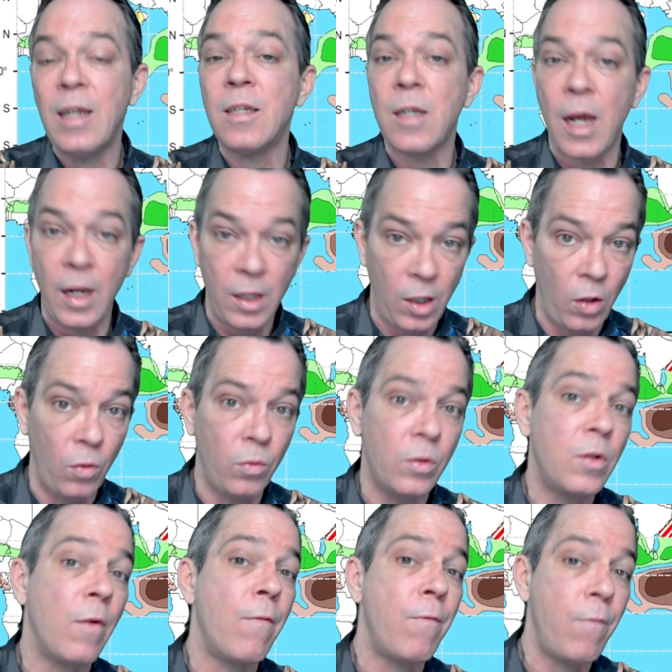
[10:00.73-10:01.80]
cyclone
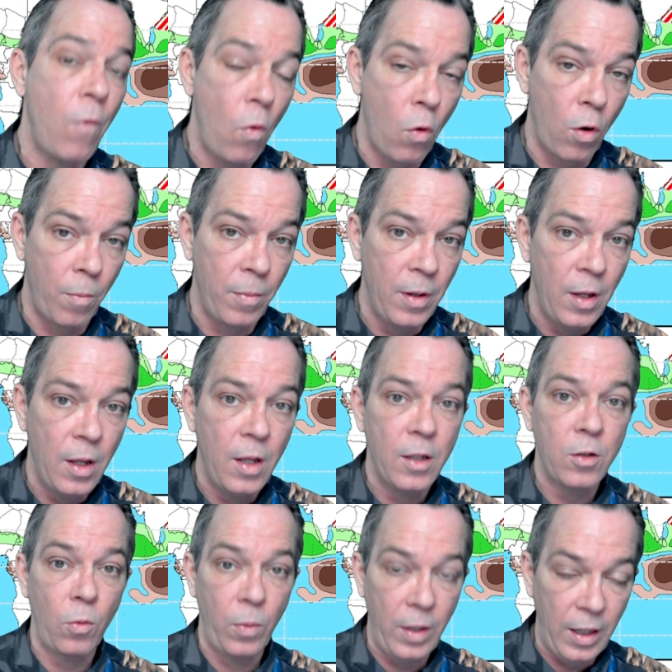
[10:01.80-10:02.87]
to form.
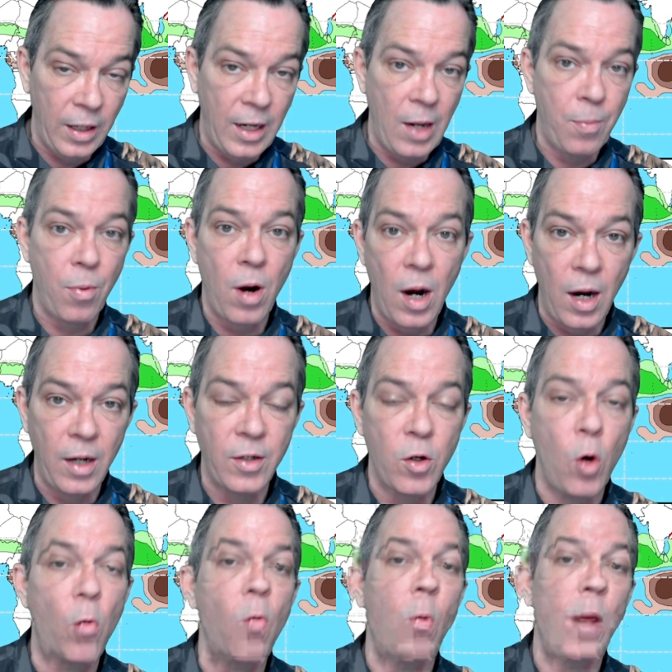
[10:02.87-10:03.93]
So we need to keep our eyes
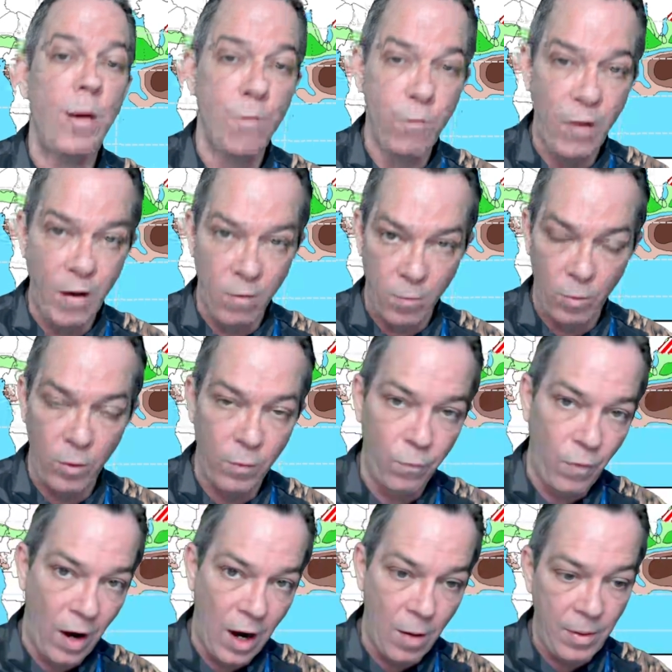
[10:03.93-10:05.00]
open. We have favorable
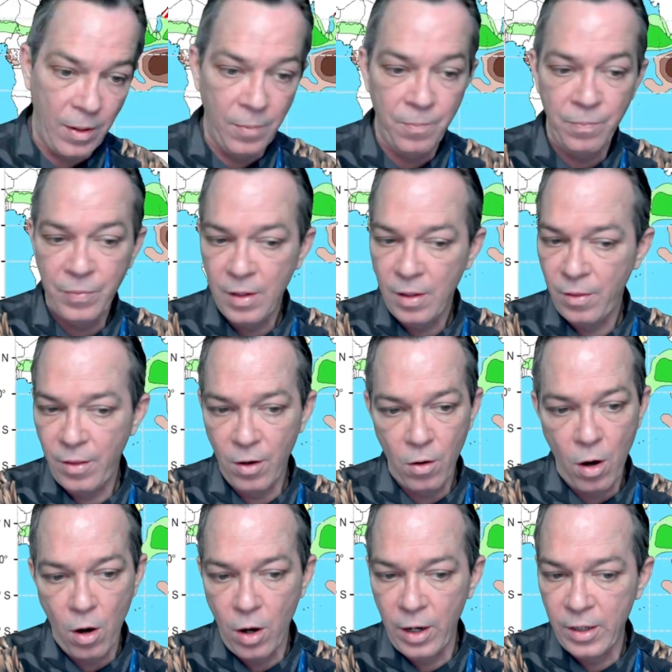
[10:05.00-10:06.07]
environment. They're
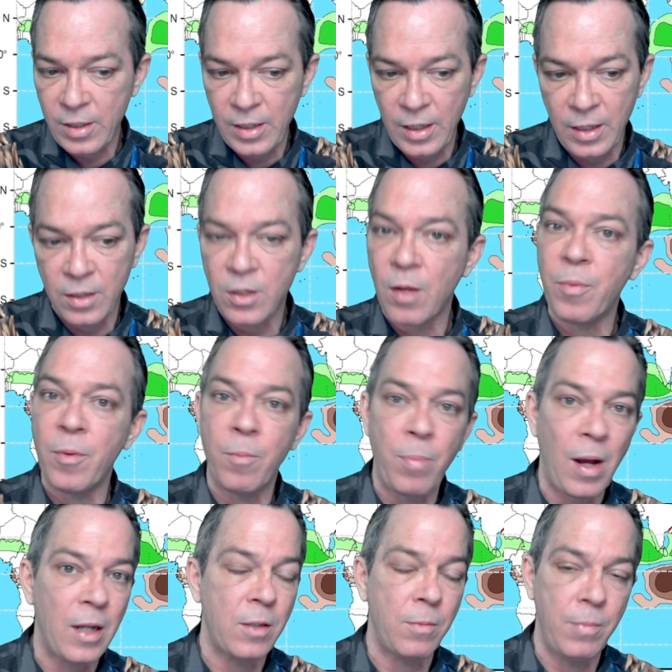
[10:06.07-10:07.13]
already seeing something,
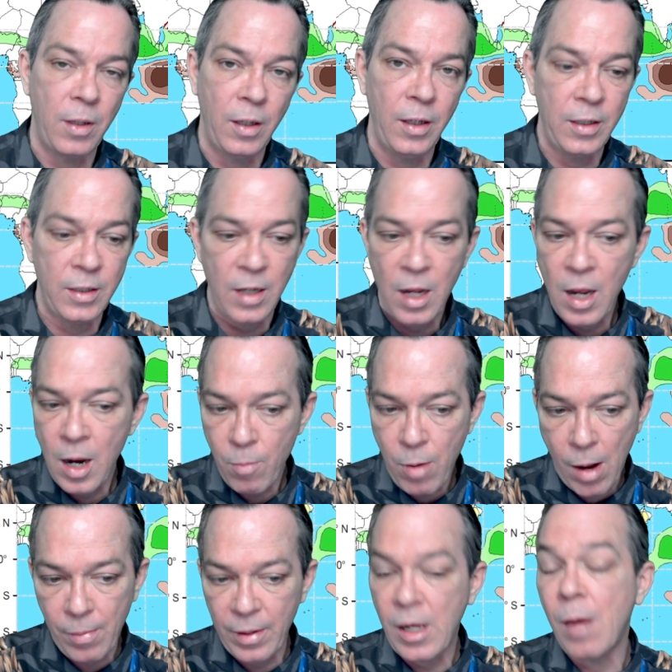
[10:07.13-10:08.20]
possibilities
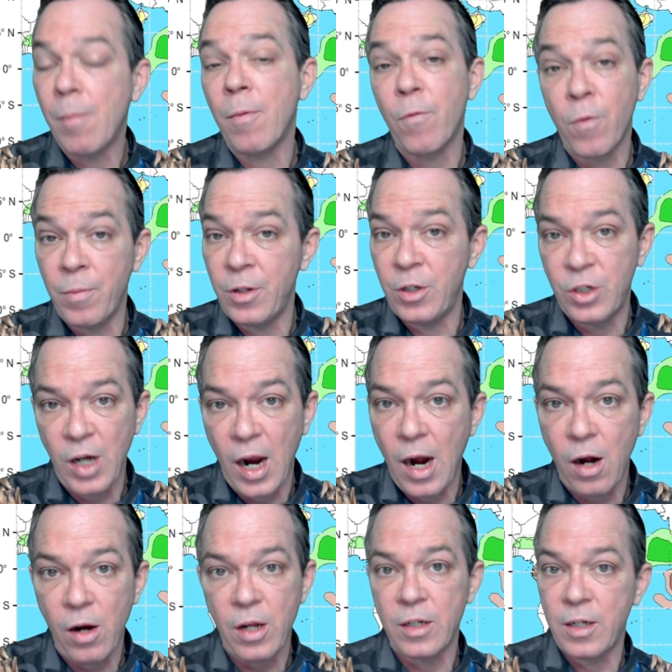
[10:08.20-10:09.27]
probably coming from the
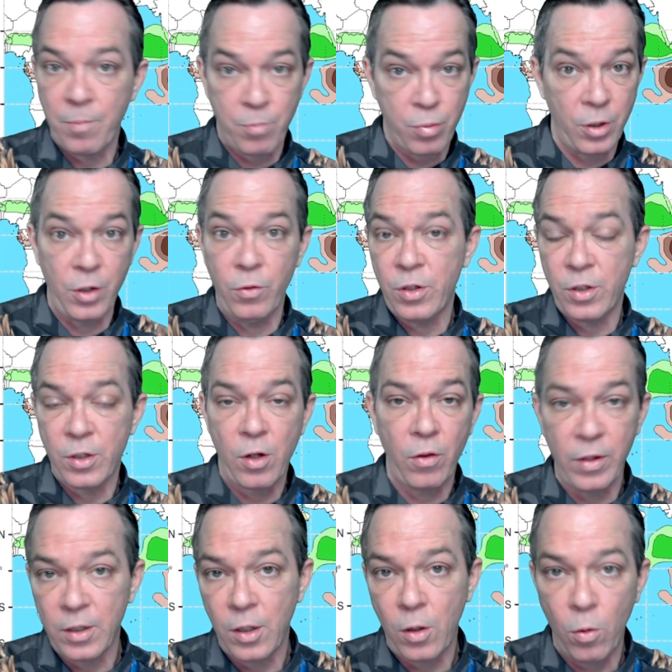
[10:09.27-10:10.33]
gyre because it produces all
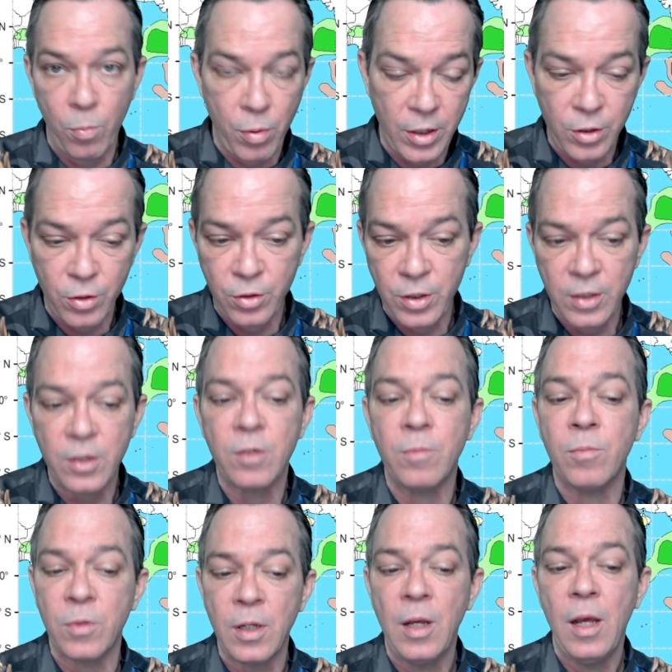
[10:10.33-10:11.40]
these low pressure
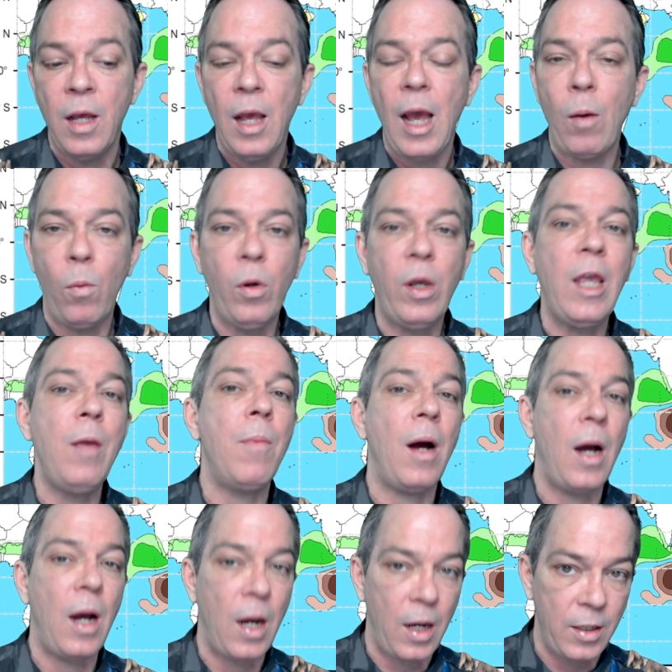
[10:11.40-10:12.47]
systems. I will keep my
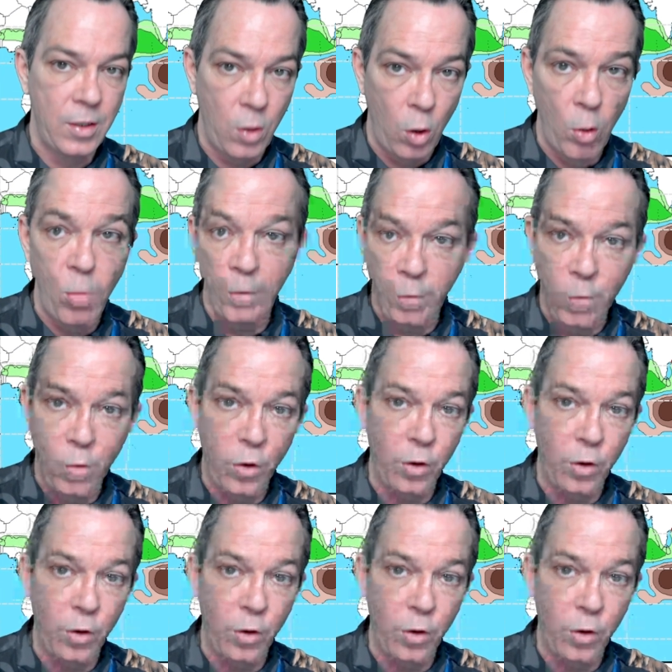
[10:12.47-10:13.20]
eyes open for